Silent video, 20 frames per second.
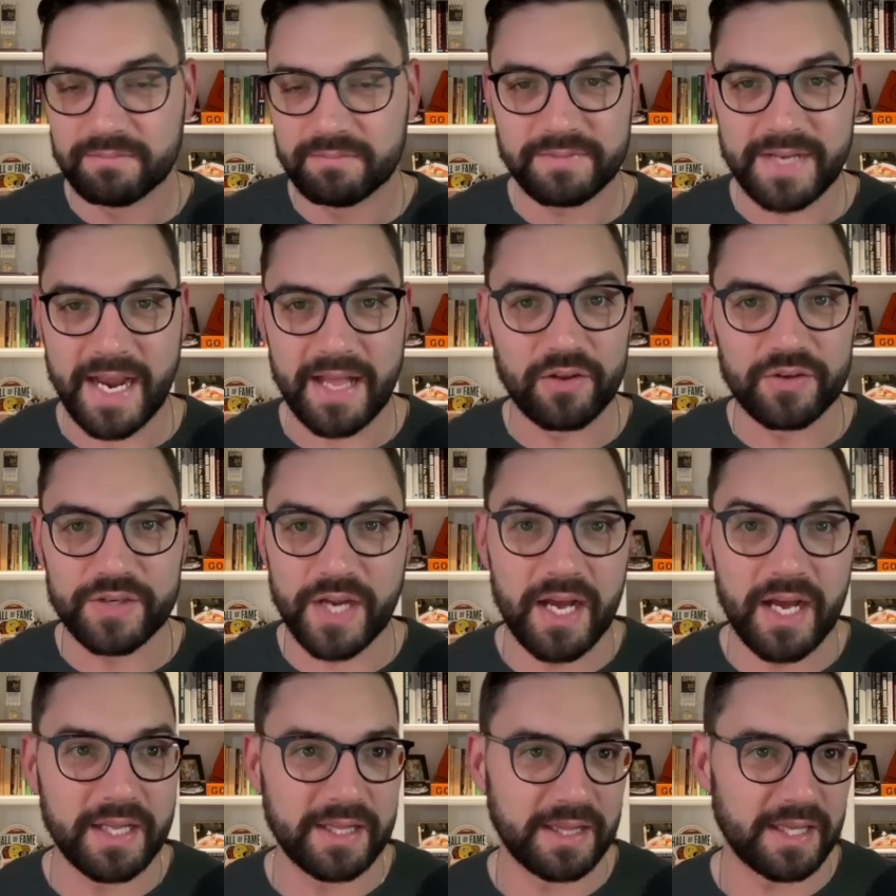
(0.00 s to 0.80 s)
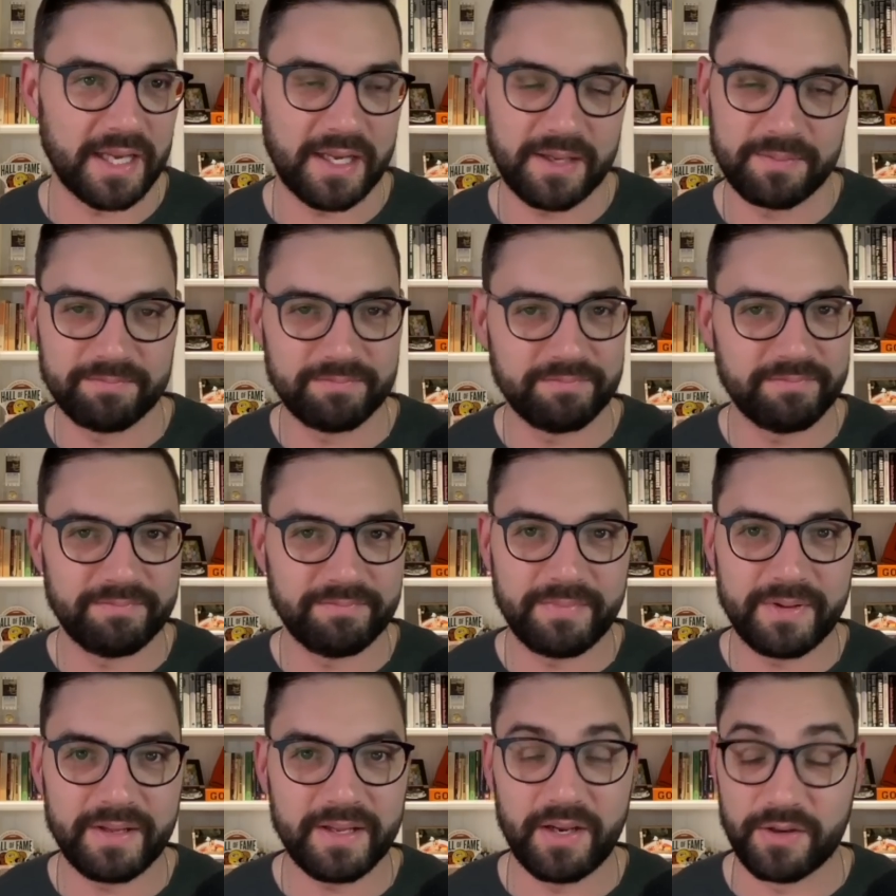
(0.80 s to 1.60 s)
Tyler Dunn,
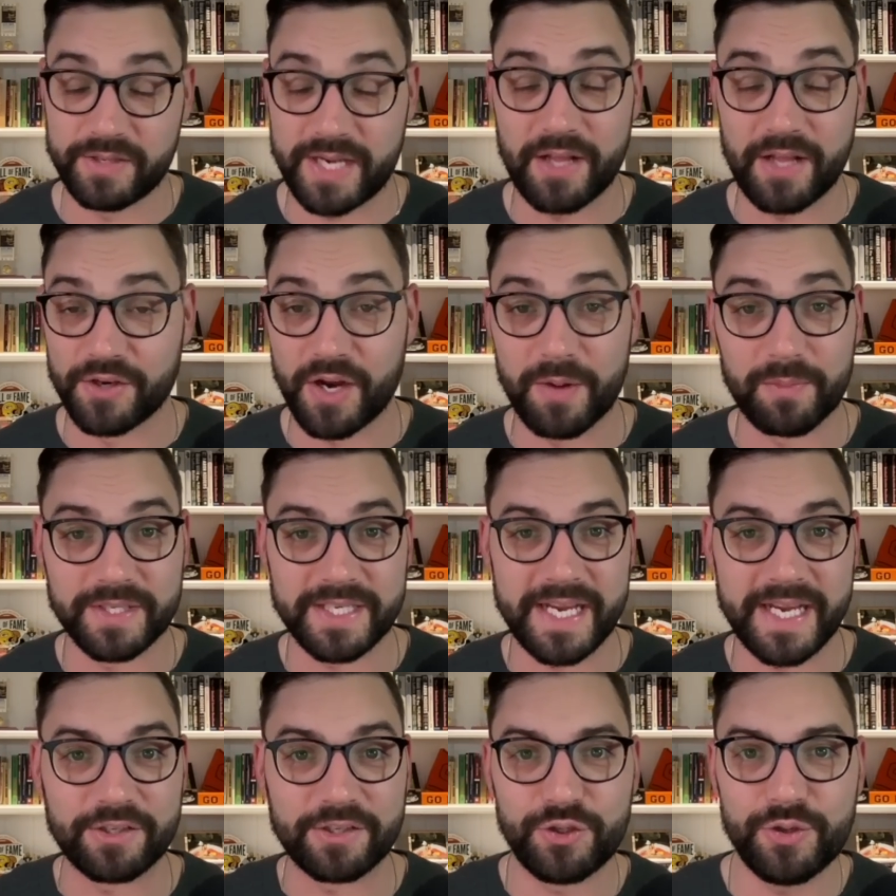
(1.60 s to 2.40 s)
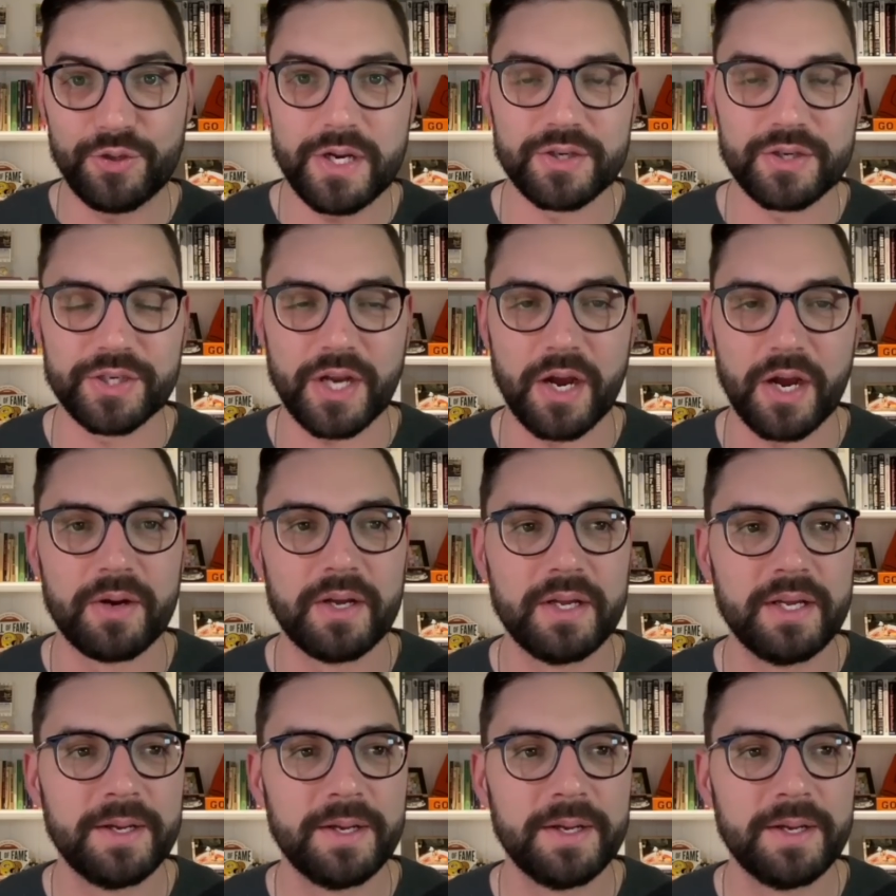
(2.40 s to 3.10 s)
Tyler Dunn was saying it 2 years ago,